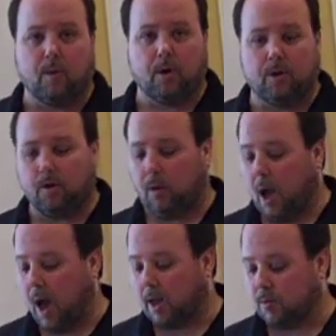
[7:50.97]
We're going to do
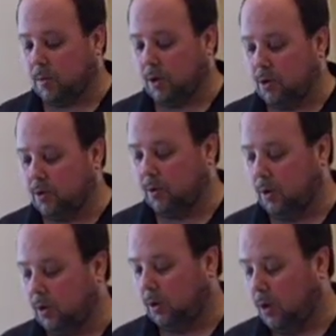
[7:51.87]
lox. We're going to do a
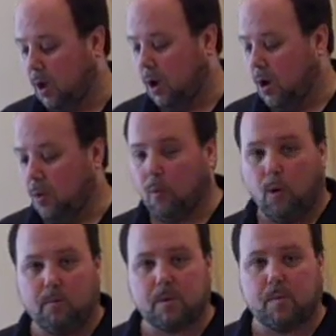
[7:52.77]
little
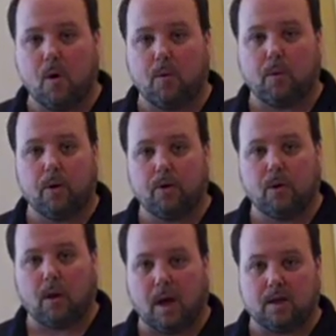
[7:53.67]
warm smoke. We're going to
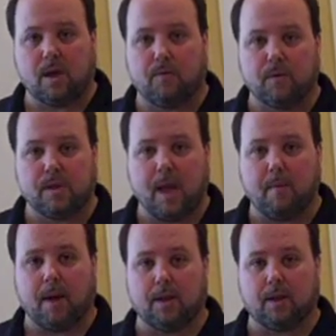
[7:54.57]
do a lot of stuff with
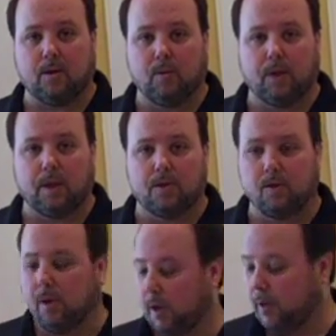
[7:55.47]
salmon. I think you'll really
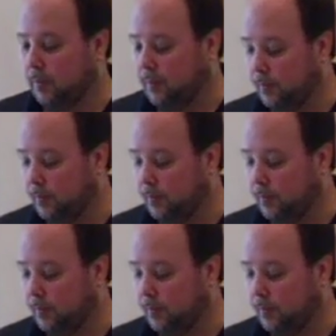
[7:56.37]
enjoy it.